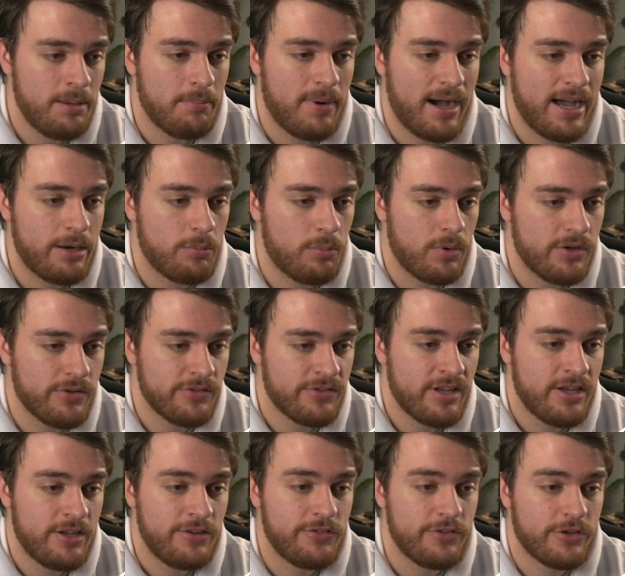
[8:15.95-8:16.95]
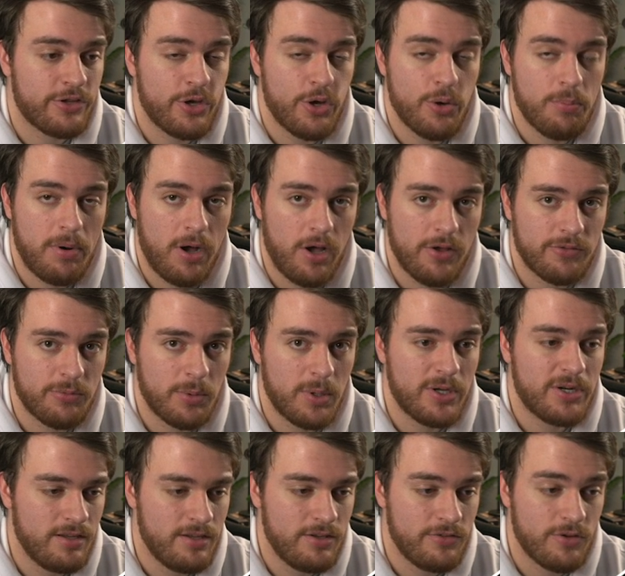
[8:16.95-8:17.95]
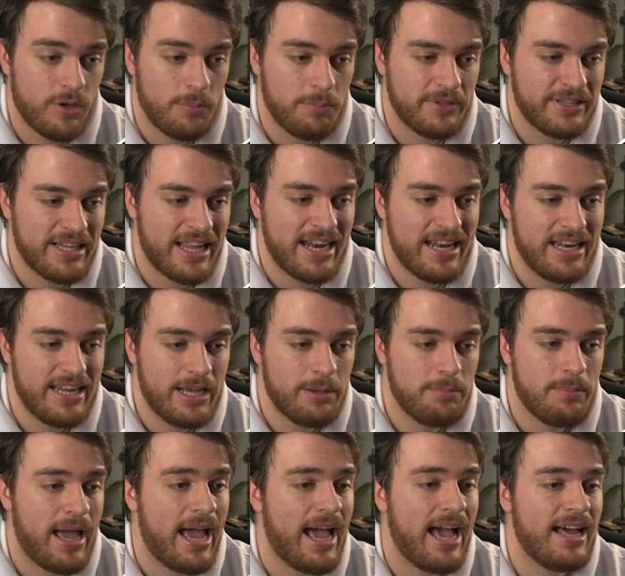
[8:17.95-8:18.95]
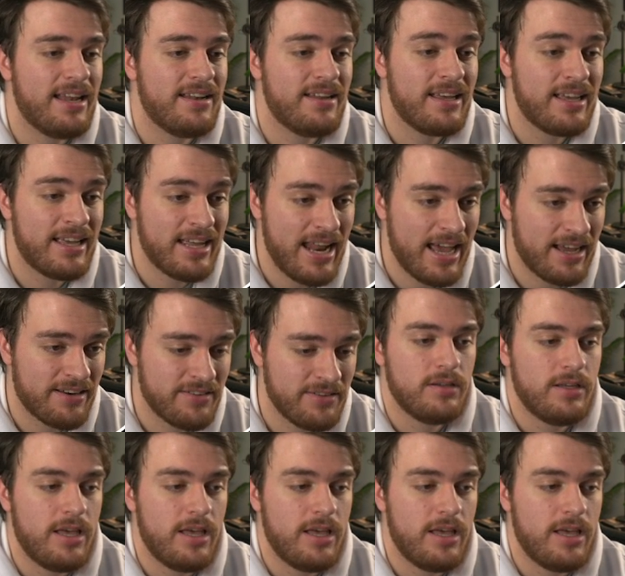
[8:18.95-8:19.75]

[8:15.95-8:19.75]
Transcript: Mine was secured password. So I'll put that in here and connect.